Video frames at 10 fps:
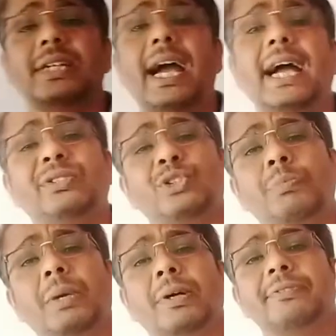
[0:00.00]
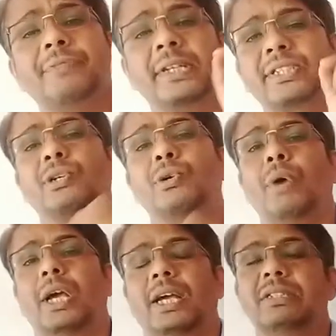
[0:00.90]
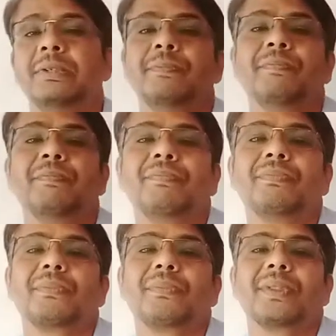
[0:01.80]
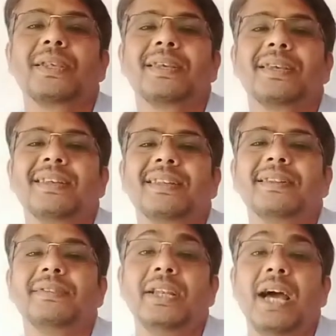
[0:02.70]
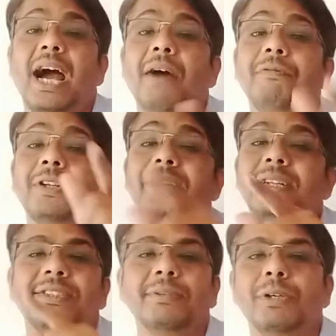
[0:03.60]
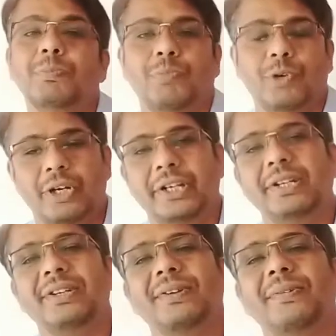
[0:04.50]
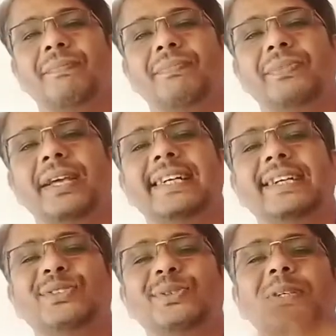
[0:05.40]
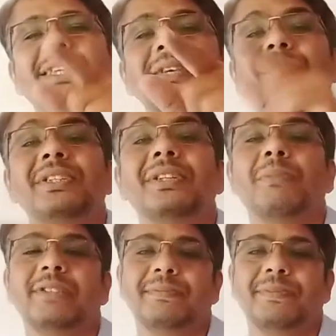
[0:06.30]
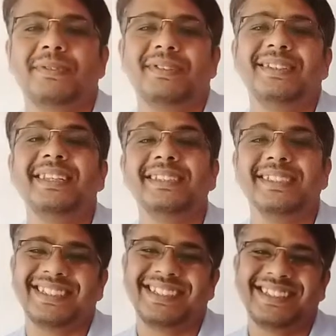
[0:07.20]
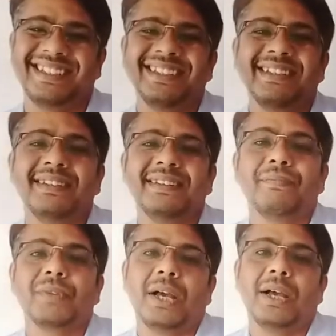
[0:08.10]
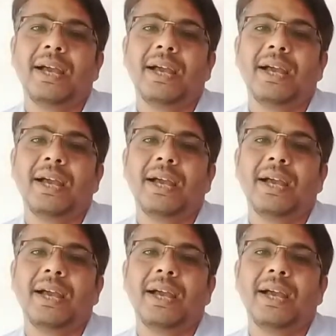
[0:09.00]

decimal number has to be a perfect square, then after the decimal point, there has to be even number of digits.